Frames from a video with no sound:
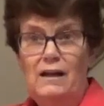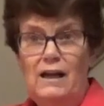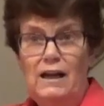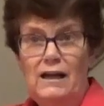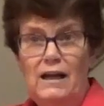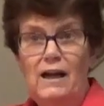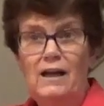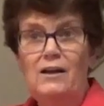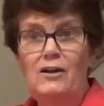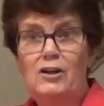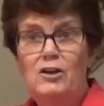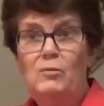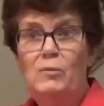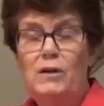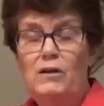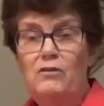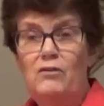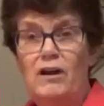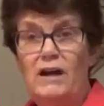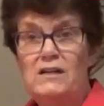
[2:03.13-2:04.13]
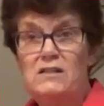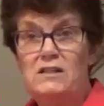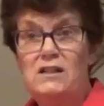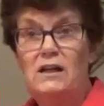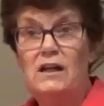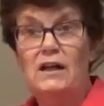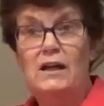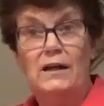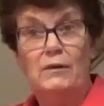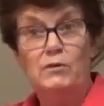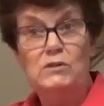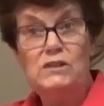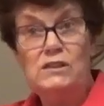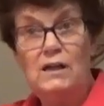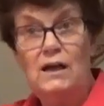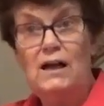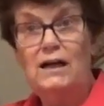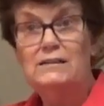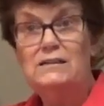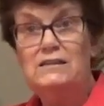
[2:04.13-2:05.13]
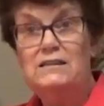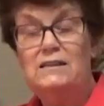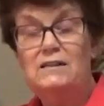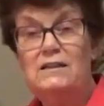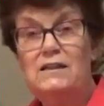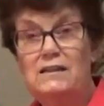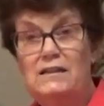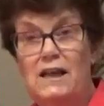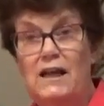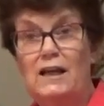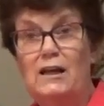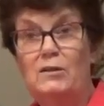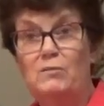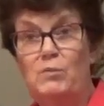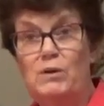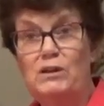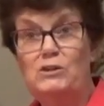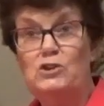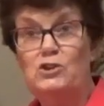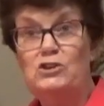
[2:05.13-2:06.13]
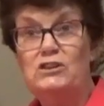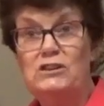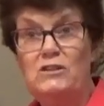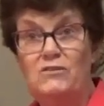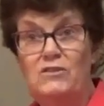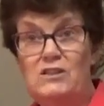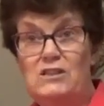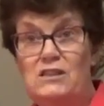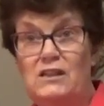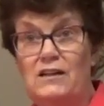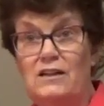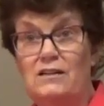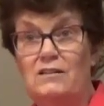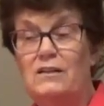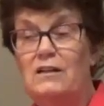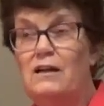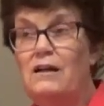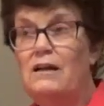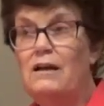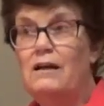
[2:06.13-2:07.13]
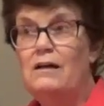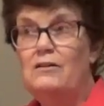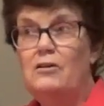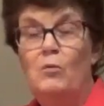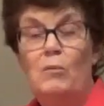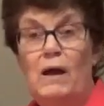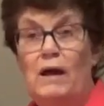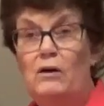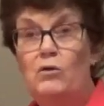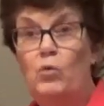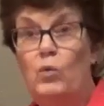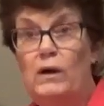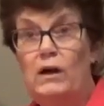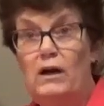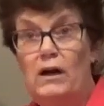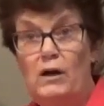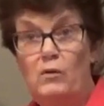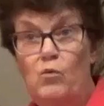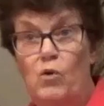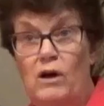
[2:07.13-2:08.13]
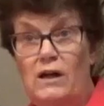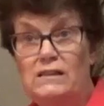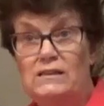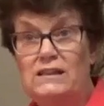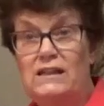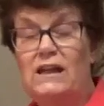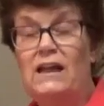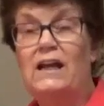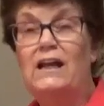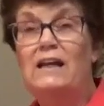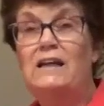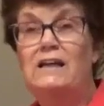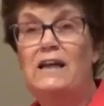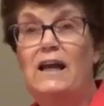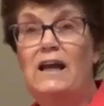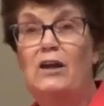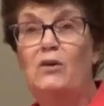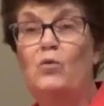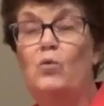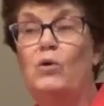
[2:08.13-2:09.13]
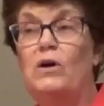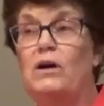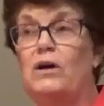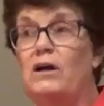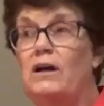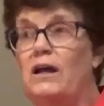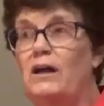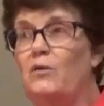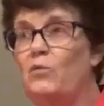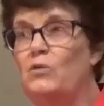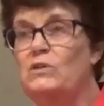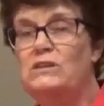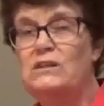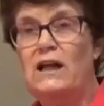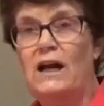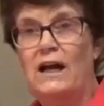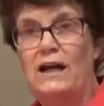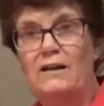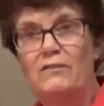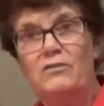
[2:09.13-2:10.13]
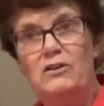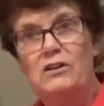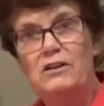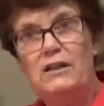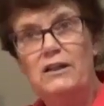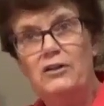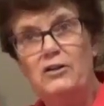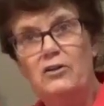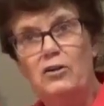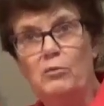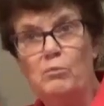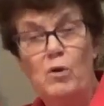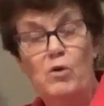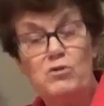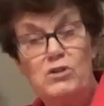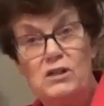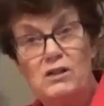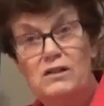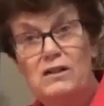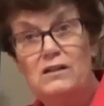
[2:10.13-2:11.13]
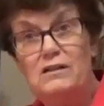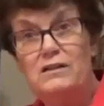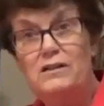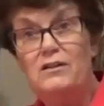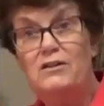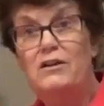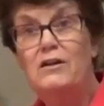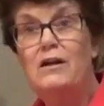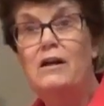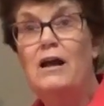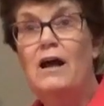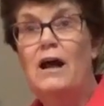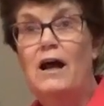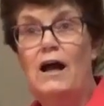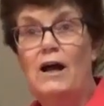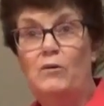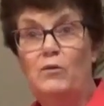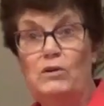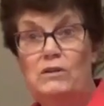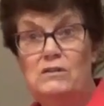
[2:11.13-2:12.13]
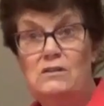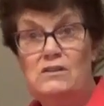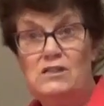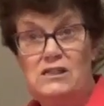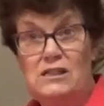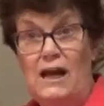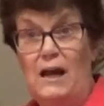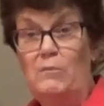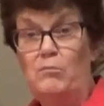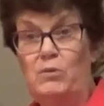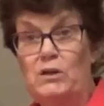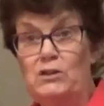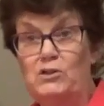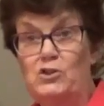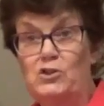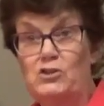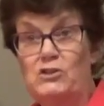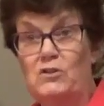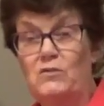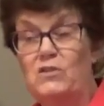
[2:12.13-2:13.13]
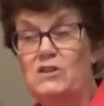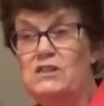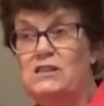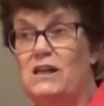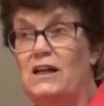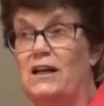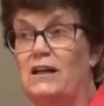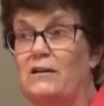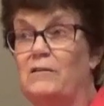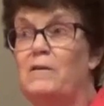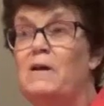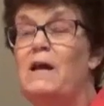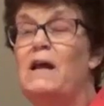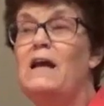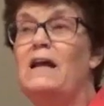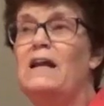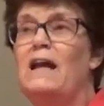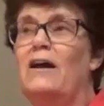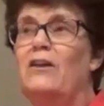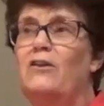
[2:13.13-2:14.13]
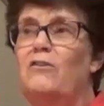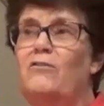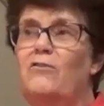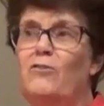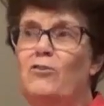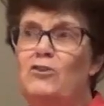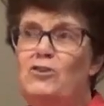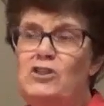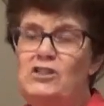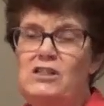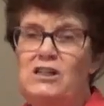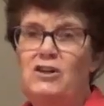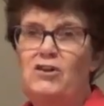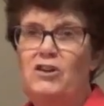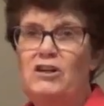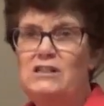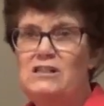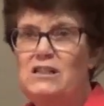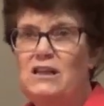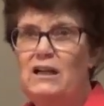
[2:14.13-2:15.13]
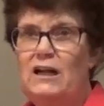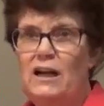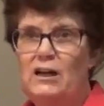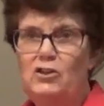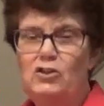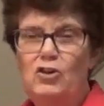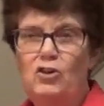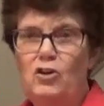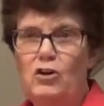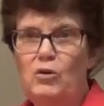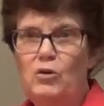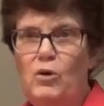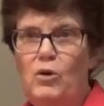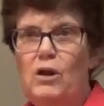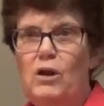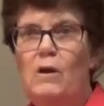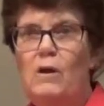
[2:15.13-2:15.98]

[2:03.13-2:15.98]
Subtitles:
I got a little bit crazy, and I was constantly taking pictures of the sun, no matter where I was. And any day where it was kind of clear or mostly clear, I would snap pictures of the sun. Now, the first series that I took